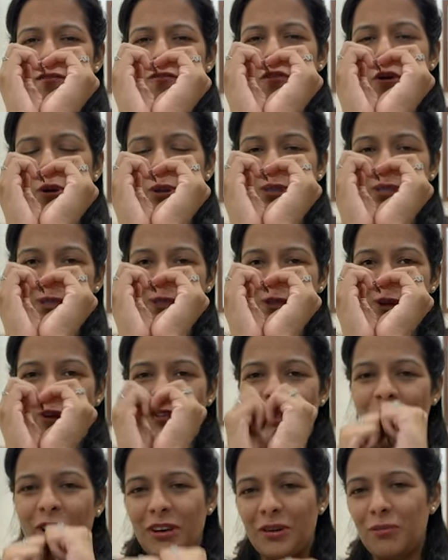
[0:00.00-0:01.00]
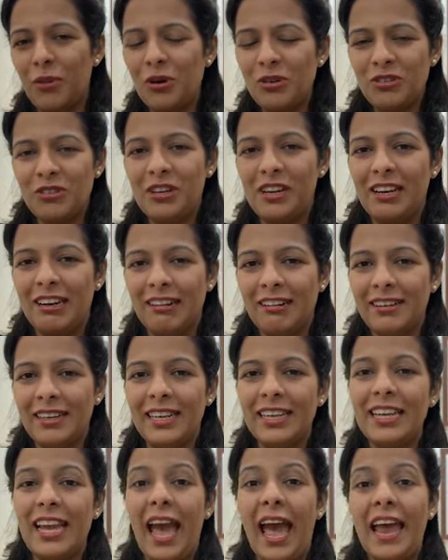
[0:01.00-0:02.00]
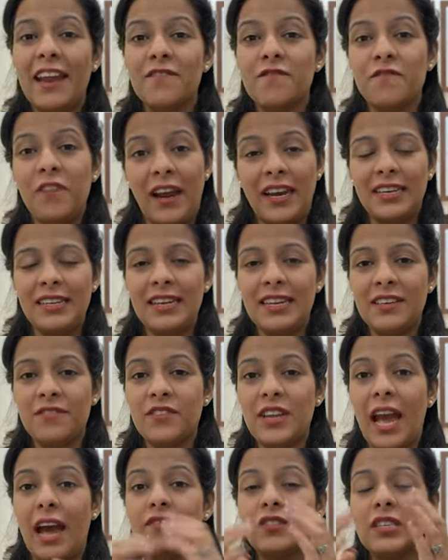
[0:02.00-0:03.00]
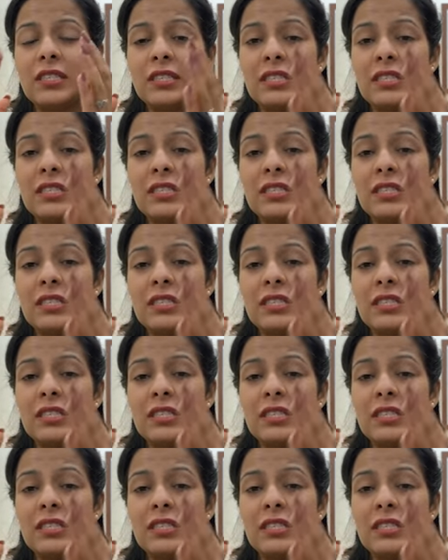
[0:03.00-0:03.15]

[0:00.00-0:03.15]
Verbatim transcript: focuses on your emotional learning, and finally we have the